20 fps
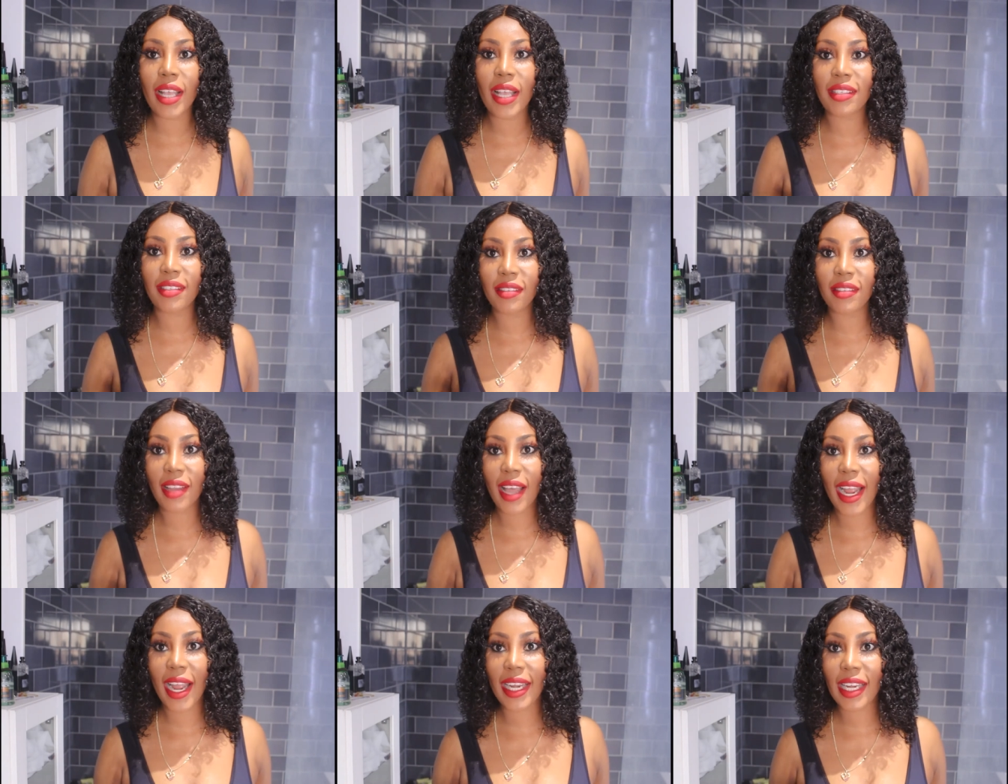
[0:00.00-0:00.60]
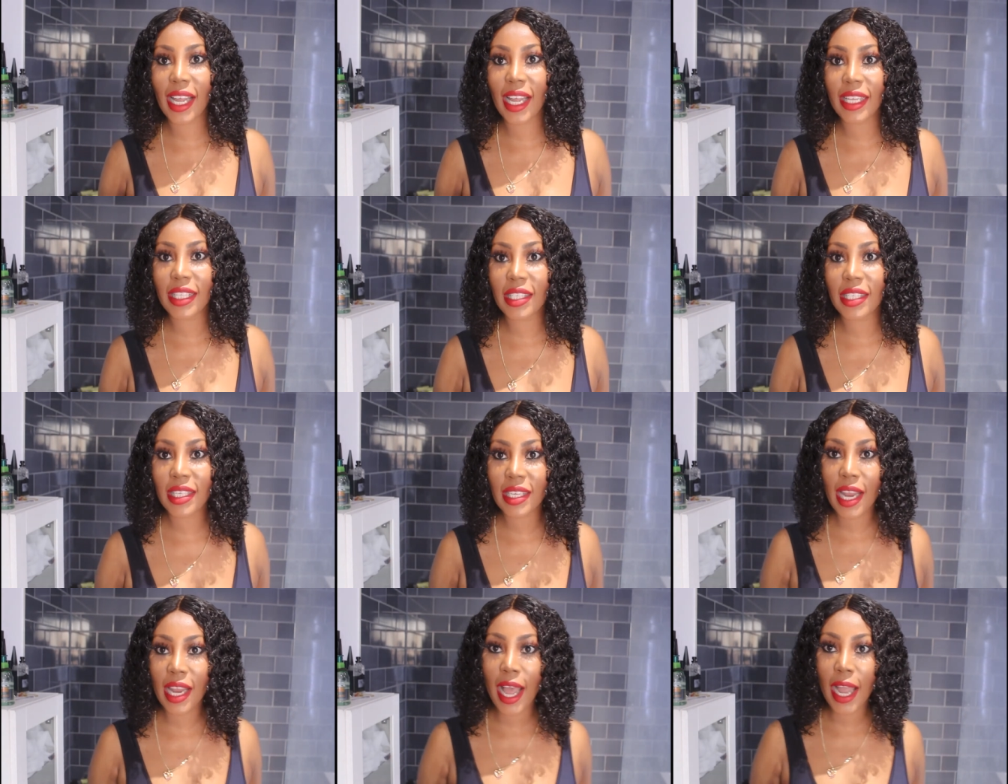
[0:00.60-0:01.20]
It's
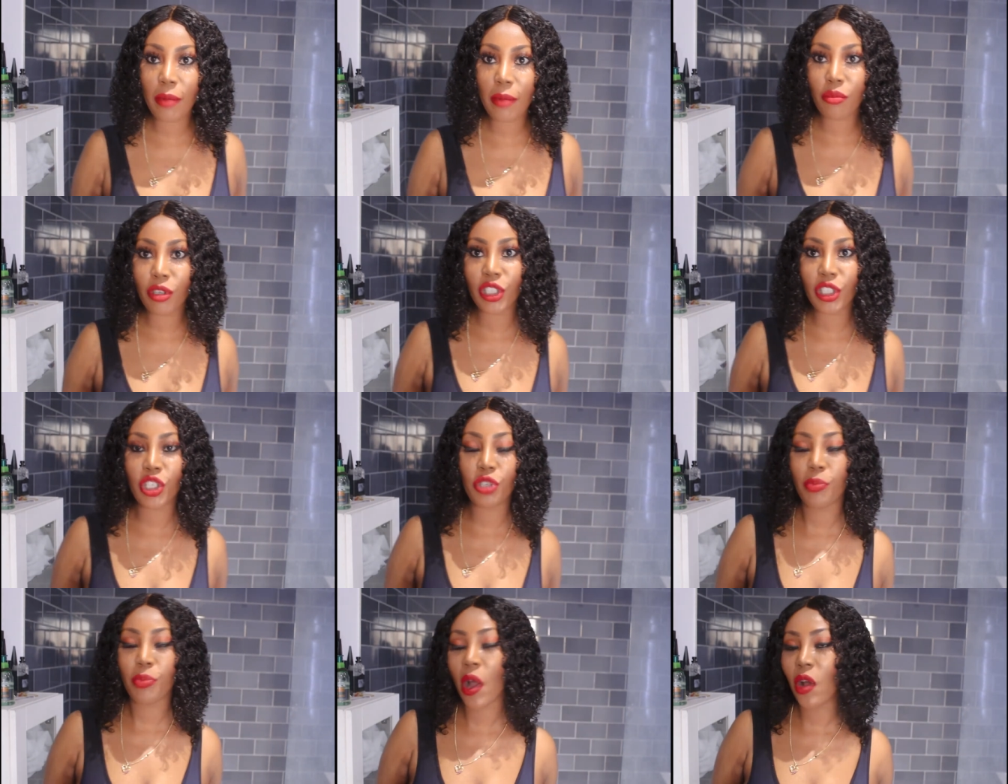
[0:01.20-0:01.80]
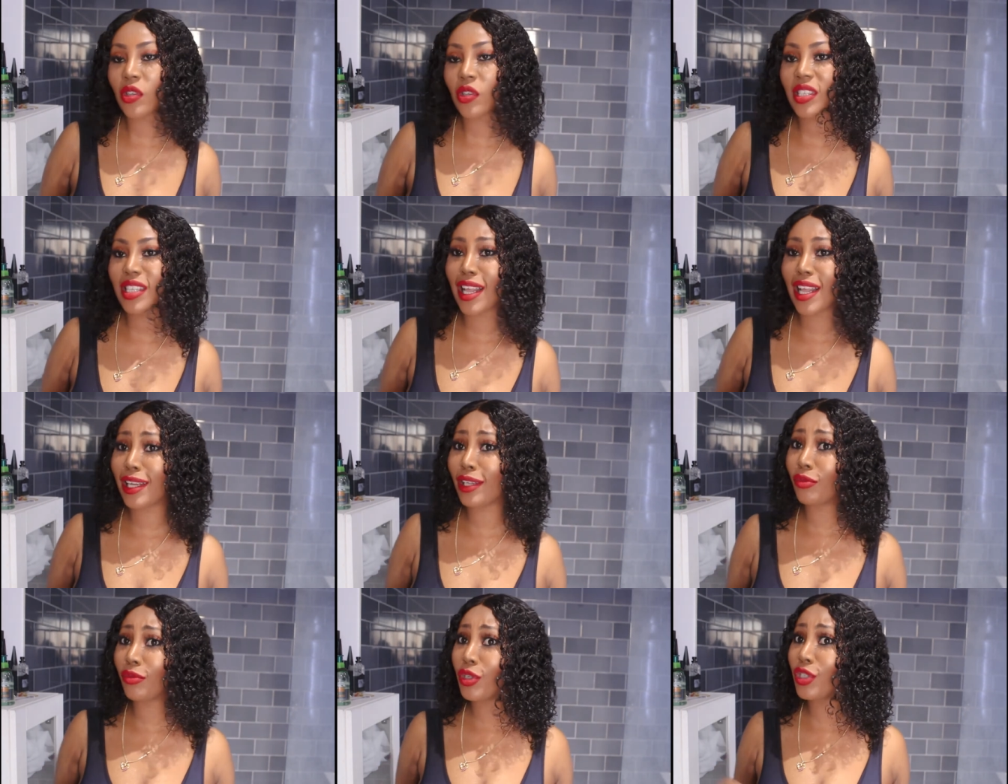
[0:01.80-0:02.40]
9.99 British pound
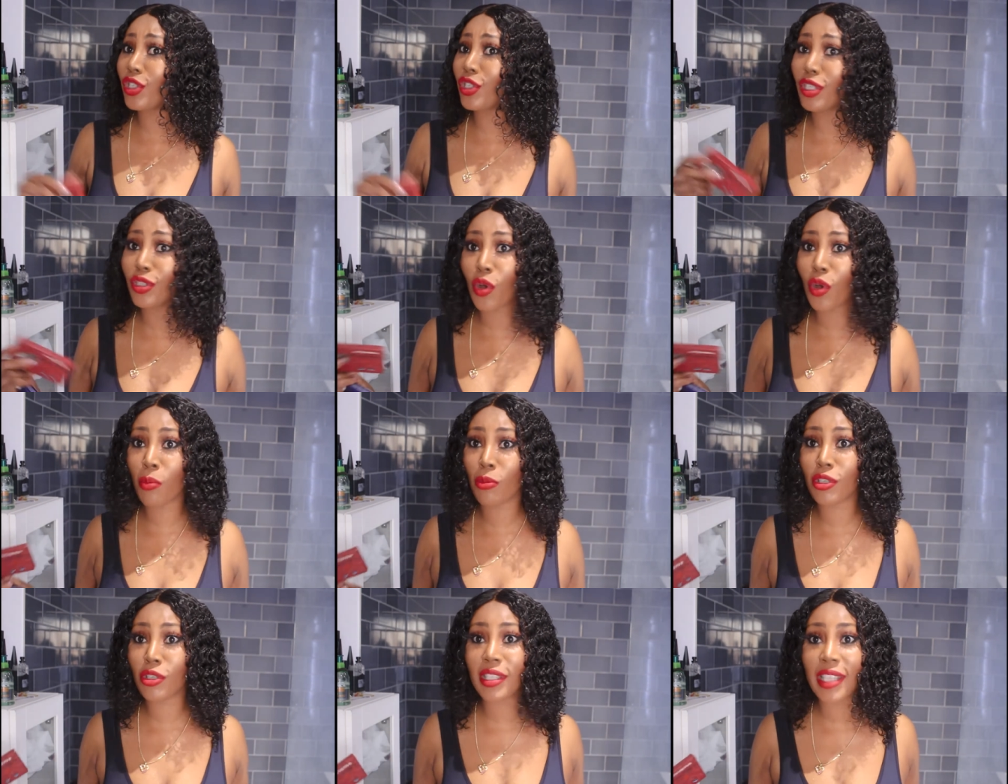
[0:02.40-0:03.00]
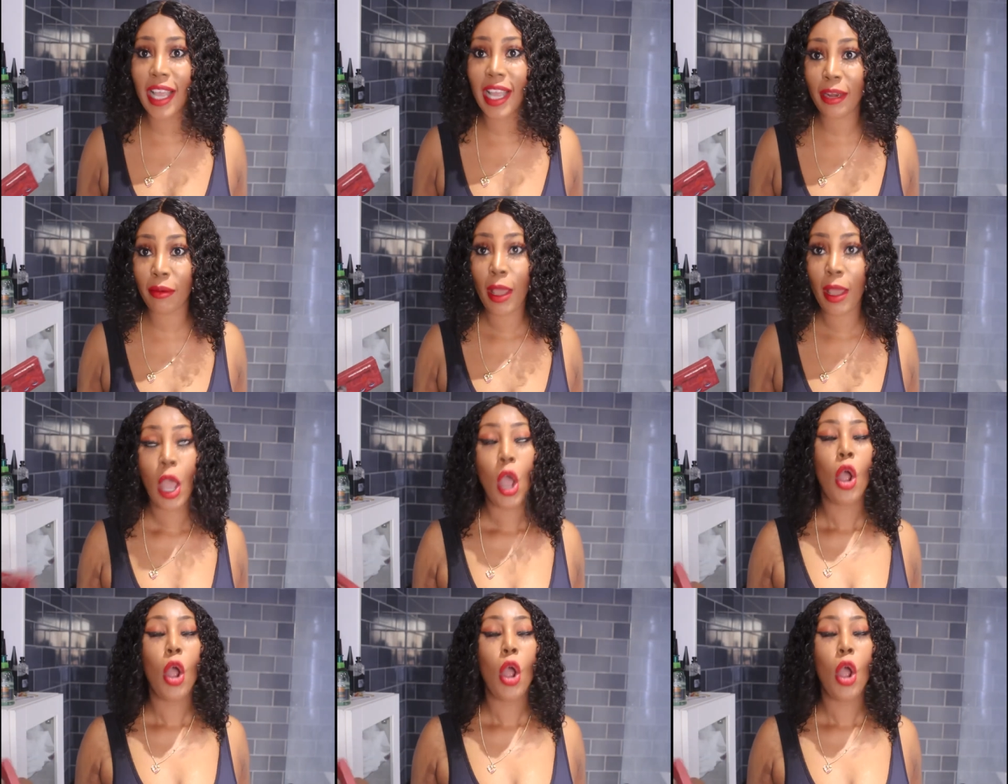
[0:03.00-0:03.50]
sterling, which is almost 10